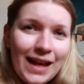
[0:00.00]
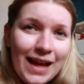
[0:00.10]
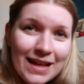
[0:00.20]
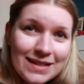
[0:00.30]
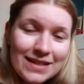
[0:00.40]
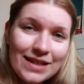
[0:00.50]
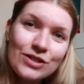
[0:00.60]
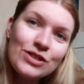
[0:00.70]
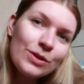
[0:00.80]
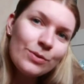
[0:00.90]

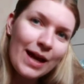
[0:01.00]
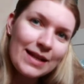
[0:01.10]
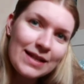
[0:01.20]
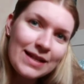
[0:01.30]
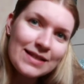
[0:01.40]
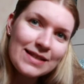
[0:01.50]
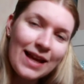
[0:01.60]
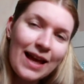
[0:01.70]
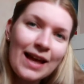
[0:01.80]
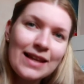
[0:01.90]
and she read it,
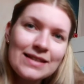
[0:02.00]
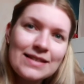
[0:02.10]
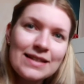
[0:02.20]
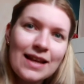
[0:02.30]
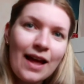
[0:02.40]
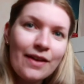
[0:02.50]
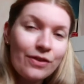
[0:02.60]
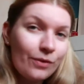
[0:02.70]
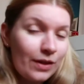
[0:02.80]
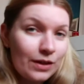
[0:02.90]
and I
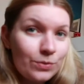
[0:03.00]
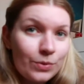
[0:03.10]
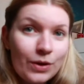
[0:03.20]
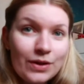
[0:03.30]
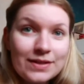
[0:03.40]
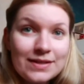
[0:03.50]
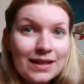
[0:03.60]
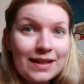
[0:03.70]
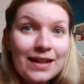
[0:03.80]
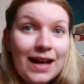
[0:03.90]
thought that it was
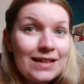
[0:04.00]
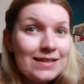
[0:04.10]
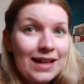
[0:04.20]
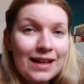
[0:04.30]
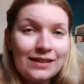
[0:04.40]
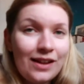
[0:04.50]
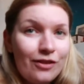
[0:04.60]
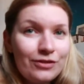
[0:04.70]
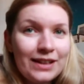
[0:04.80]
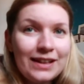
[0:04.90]
nice and
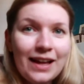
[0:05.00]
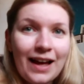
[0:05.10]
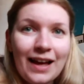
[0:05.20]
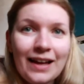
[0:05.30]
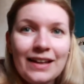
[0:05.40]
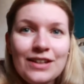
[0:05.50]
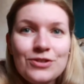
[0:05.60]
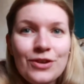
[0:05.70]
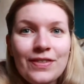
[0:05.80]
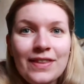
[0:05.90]
lovely. I
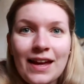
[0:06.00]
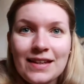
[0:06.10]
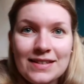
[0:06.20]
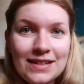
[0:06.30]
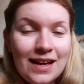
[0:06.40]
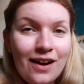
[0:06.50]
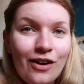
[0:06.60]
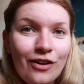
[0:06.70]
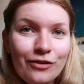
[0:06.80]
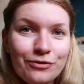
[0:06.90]
enjoyed the idea
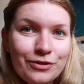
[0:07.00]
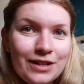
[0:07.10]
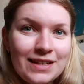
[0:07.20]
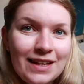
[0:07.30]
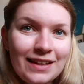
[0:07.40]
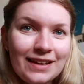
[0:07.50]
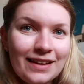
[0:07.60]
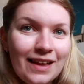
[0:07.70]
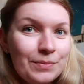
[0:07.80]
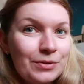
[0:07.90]
of
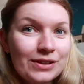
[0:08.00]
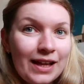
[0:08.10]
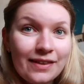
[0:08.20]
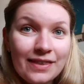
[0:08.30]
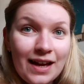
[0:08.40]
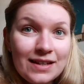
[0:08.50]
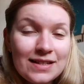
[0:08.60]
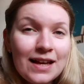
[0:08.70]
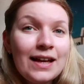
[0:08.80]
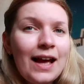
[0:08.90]
reading a book like
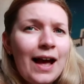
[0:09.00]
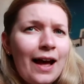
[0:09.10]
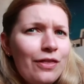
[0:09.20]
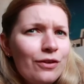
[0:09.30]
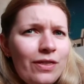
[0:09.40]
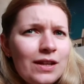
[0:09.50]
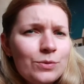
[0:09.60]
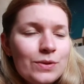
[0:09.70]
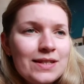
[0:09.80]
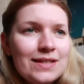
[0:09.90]
that. I thought that
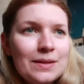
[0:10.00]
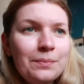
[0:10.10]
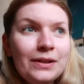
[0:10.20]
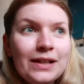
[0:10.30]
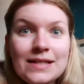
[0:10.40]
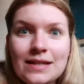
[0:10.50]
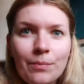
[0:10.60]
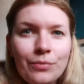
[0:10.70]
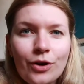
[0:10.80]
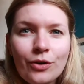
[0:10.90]
it was a simple
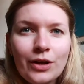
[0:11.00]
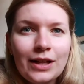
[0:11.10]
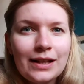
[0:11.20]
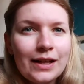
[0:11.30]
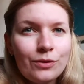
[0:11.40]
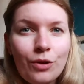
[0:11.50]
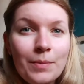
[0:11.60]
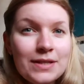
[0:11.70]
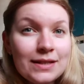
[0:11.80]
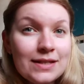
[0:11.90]
contemporary, like a
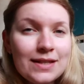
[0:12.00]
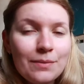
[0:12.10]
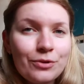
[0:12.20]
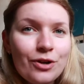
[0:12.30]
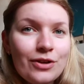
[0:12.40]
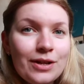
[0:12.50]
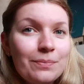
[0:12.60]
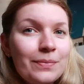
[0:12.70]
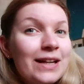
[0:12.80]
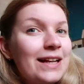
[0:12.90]
romance
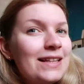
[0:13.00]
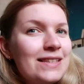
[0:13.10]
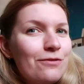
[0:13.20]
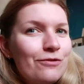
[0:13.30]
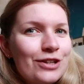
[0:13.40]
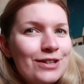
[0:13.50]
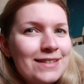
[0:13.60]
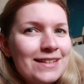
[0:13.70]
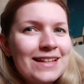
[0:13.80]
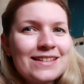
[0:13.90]
contemporary, but it's in
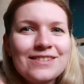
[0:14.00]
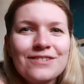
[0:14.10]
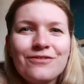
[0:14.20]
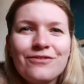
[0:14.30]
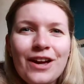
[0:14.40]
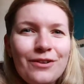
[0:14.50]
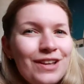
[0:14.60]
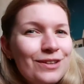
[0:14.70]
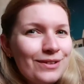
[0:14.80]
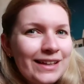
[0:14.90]
verse, it's
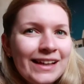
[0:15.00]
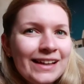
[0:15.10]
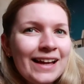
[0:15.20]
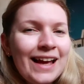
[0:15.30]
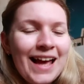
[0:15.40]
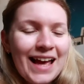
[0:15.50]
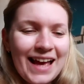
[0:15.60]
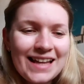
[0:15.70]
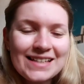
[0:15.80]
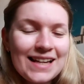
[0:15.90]
very unique,
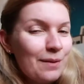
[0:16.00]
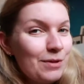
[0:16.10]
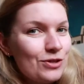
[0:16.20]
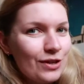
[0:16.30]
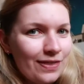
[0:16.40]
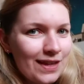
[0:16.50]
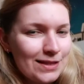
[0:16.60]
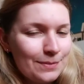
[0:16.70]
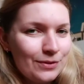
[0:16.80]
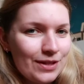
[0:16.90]
and I'm enjoying the
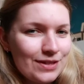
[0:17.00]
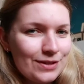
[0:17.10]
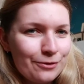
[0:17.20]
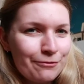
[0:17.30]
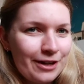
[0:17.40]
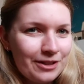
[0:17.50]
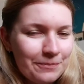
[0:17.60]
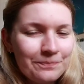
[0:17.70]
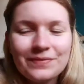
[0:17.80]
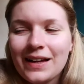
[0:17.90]
experience so
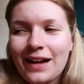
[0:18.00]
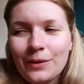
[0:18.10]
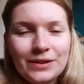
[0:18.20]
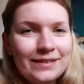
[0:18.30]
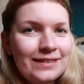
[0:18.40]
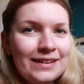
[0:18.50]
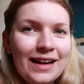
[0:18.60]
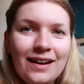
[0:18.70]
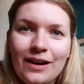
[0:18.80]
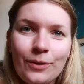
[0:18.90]
far. I will see
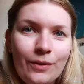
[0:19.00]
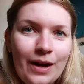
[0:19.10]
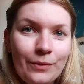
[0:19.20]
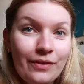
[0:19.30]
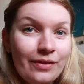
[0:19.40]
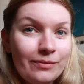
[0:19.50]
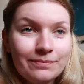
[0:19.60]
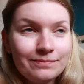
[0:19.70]
how I will